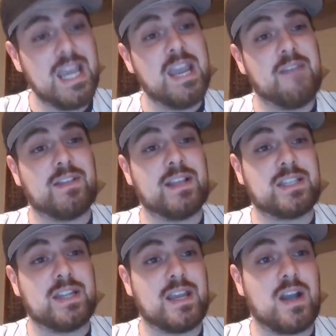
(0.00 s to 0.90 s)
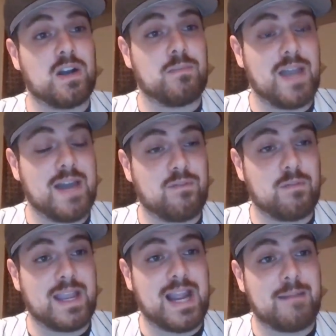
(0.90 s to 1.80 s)
If you're listening on a platform
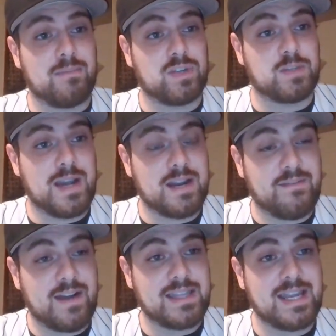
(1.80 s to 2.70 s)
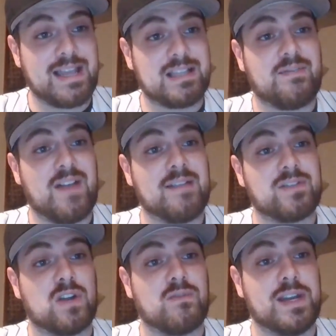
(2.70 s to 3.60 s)
like Apple or Spotify that allows
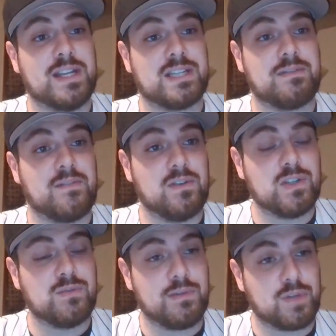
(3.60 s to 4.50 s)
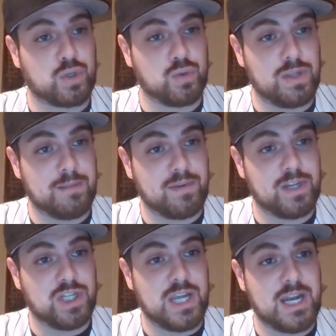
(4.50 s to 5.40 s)
5-star ratings and reviews, we would truly
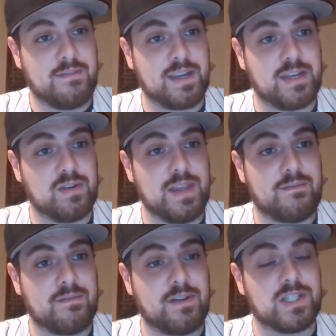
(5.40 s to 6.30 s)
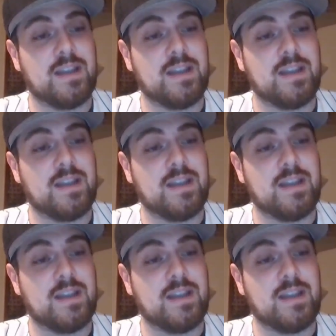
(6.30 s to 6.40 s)
appreciate it if you could do that for us.